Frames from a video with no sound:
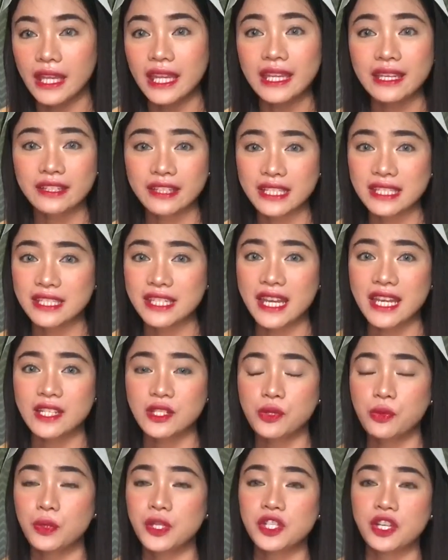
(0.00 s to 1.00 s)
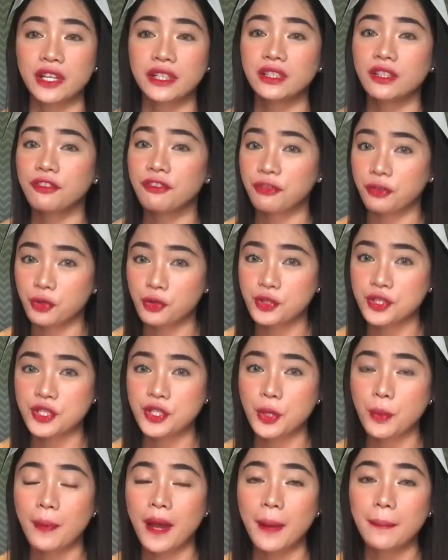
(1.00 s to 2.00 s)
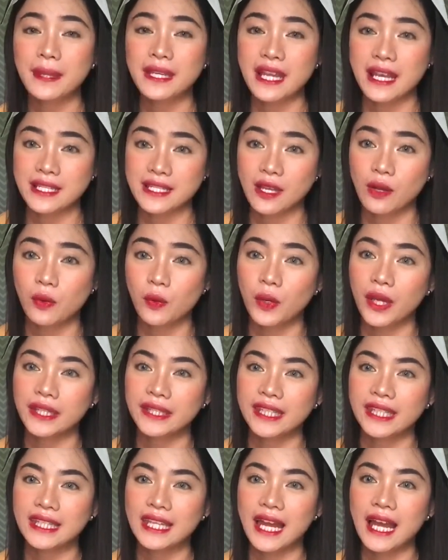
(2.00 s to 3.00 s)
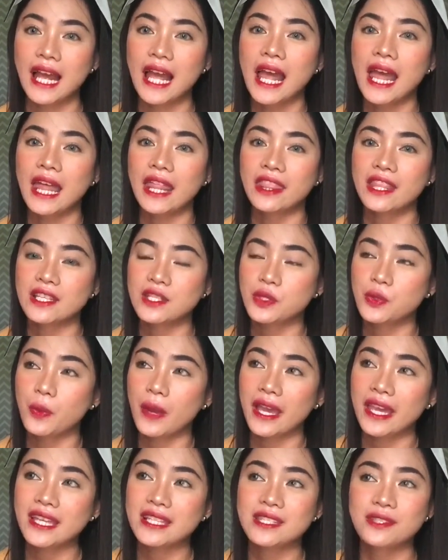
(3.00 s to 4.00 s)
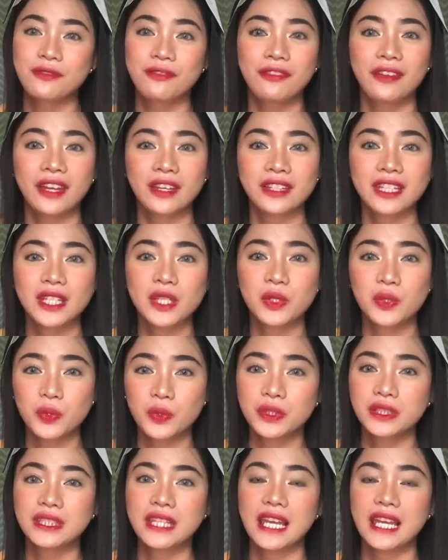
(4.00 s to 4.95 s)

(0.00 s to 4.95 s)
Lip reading: ingredients, which are the fruits, yung mga binasa ko kanina. That's why it's very good